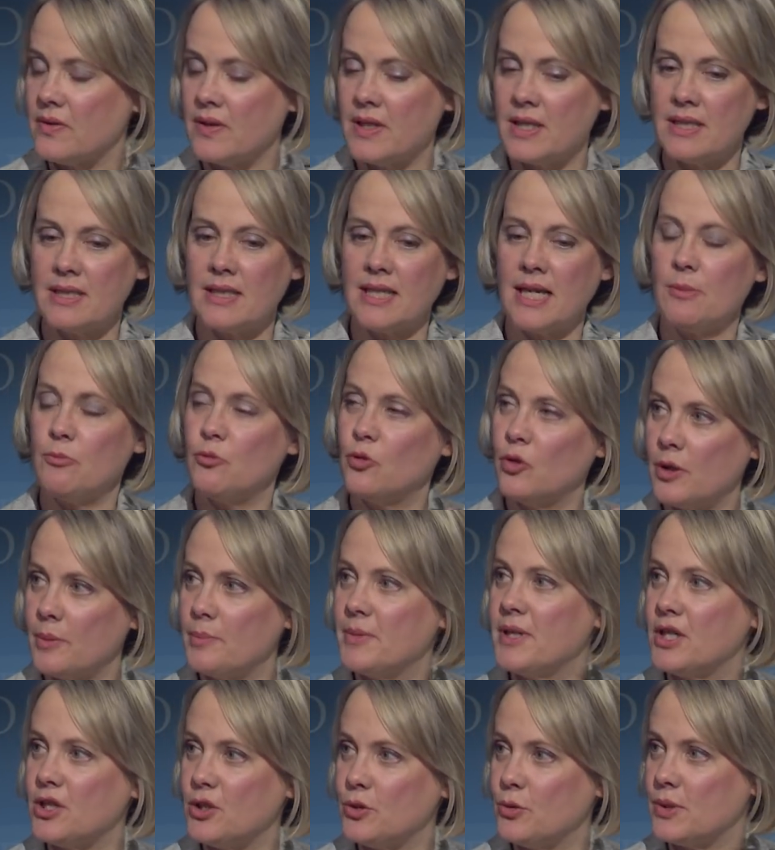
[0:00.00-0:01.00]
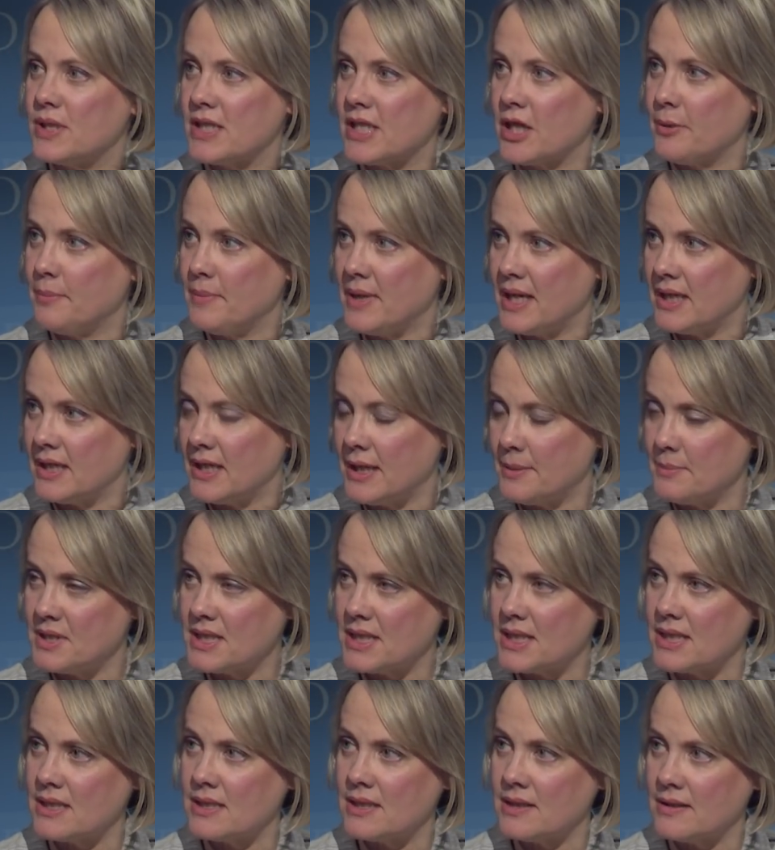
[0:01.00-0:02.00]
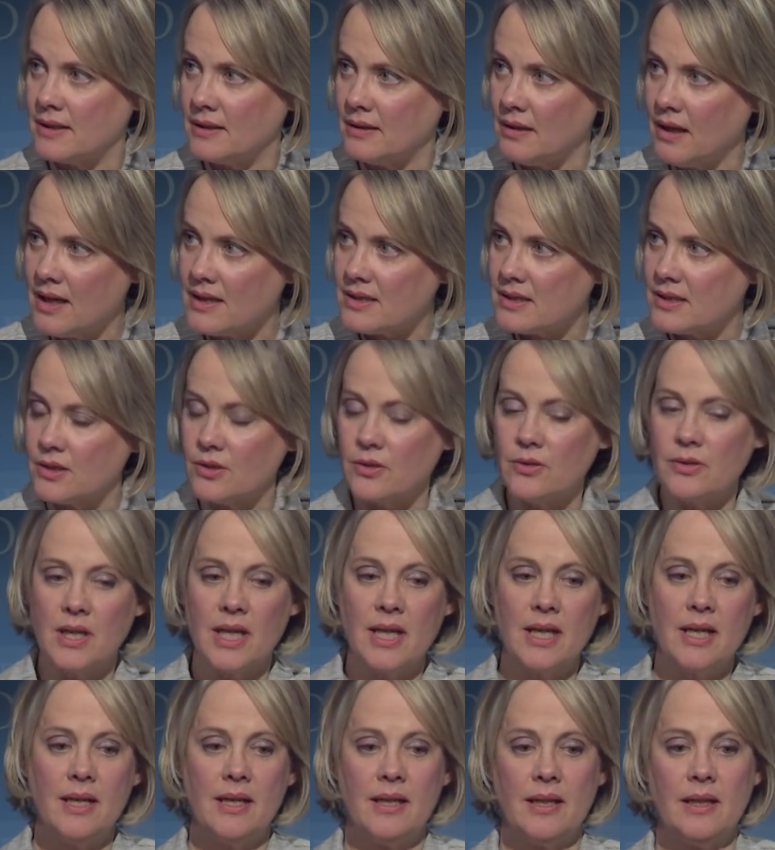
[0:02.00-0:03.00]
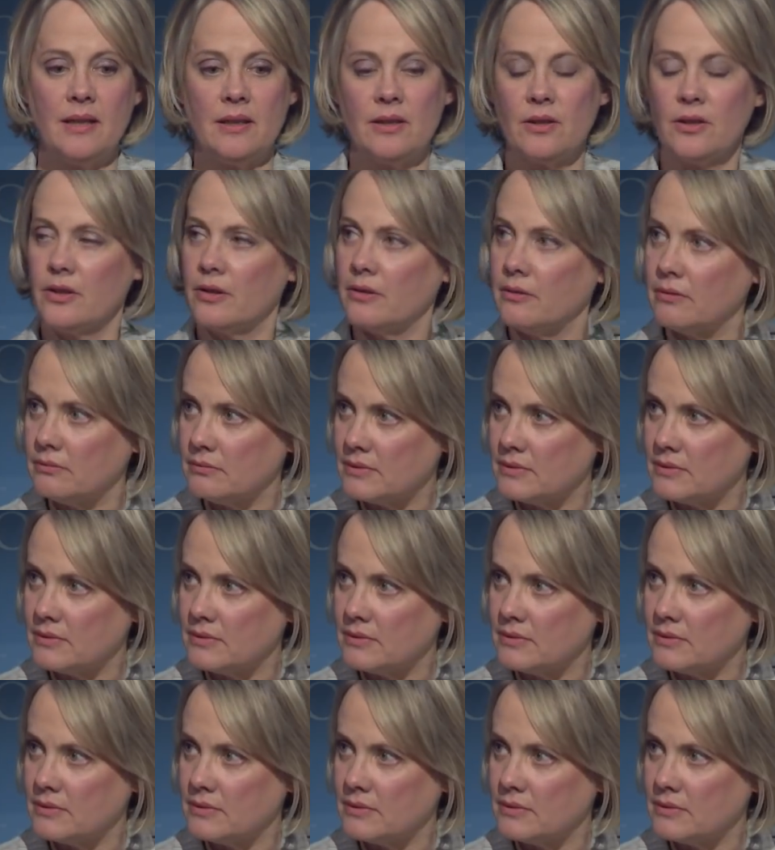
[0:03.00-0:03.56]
the same woman who was our main nemesis in the lawsuit in her